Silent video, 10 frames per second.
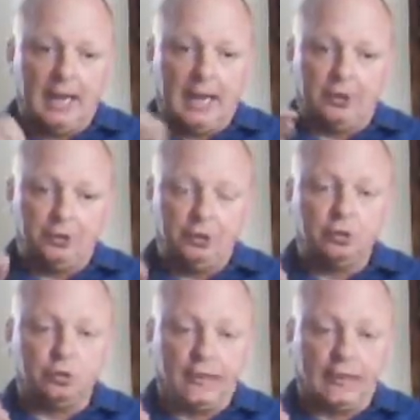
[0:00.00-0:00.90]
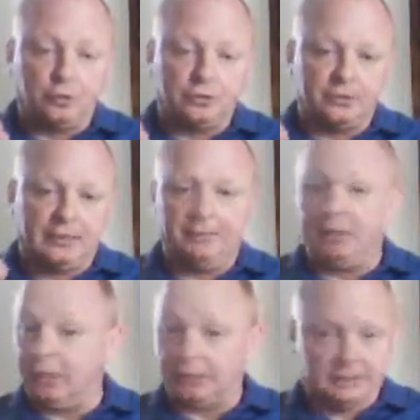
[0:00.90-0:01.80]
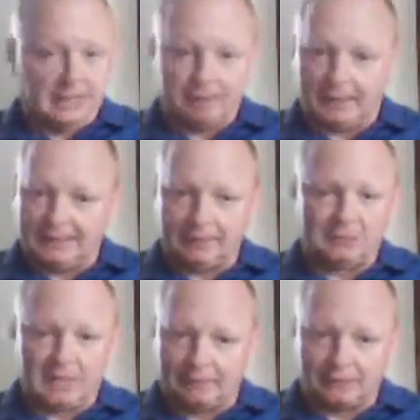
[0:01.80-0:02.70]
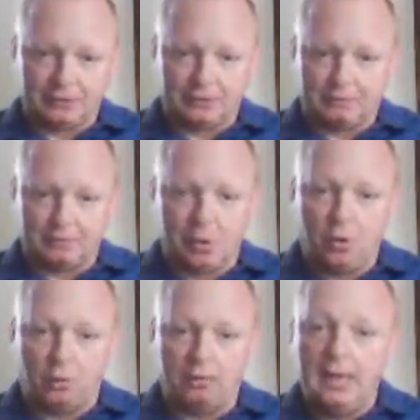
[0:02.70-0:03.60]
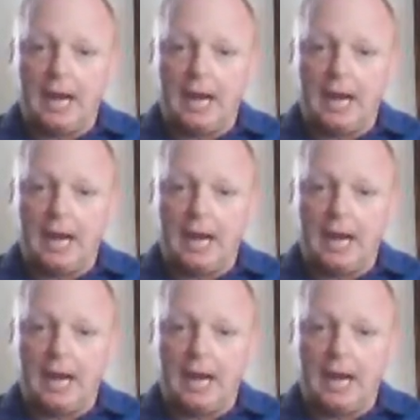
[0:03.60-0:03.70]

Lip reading: And usually I don't give you a step-by-step synopsis of the poem.